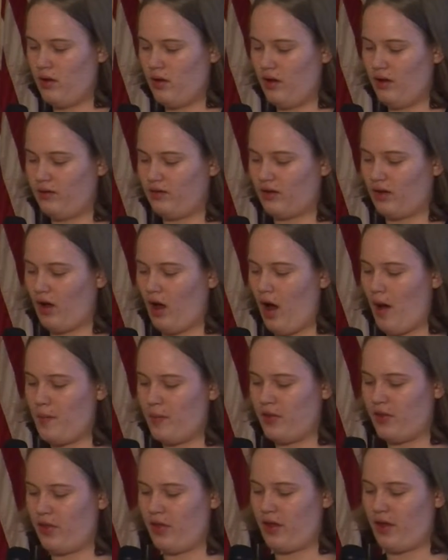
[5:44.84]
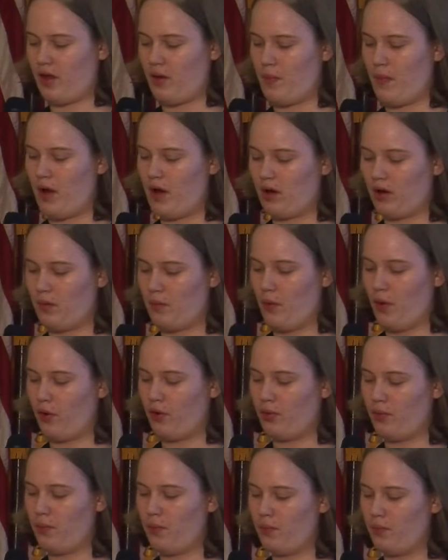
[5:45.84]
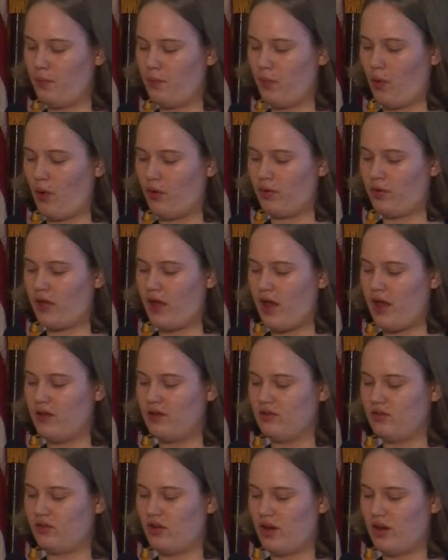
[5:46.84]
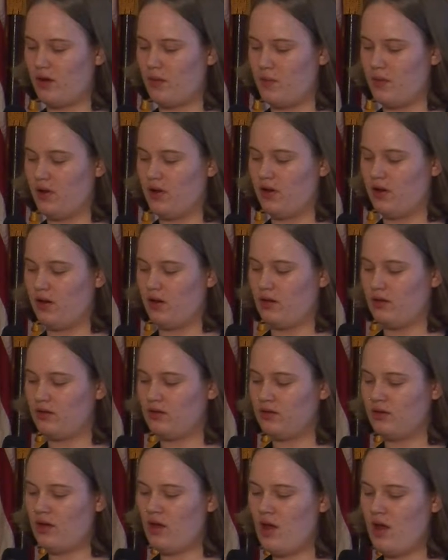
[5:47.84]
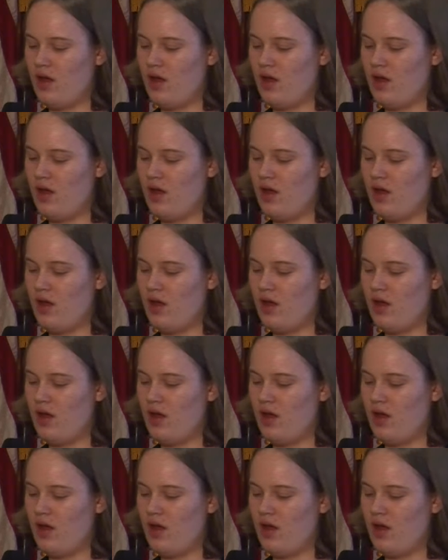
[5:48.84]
is a common thing among both gay and straight communities.